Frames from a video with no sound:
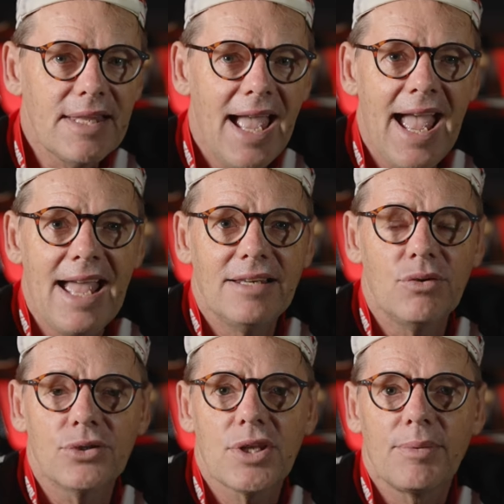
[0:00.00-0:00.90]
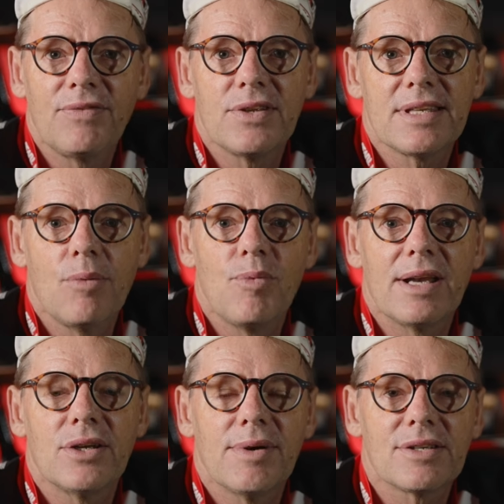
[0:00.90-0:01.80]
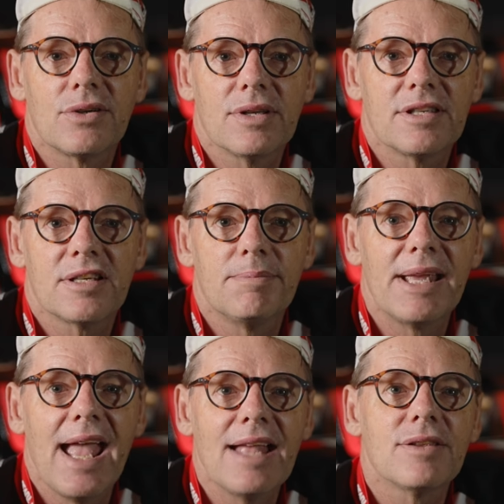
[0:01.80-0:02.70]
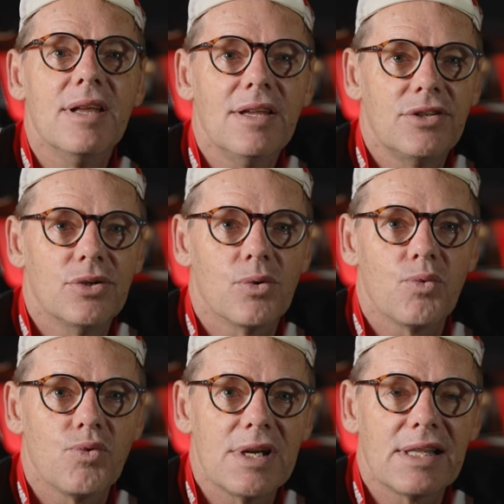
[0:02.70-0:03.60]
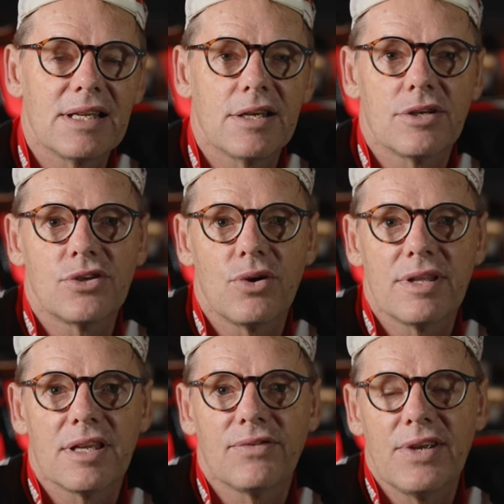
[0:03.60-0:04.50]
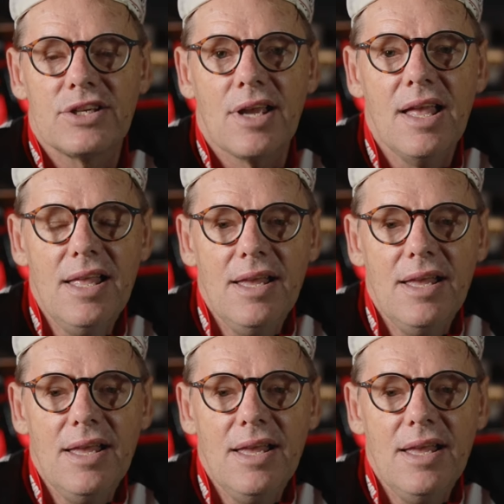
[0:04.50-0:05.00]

And also, if you're someone who hasn't got such big hands, you'll really enjoy this feature.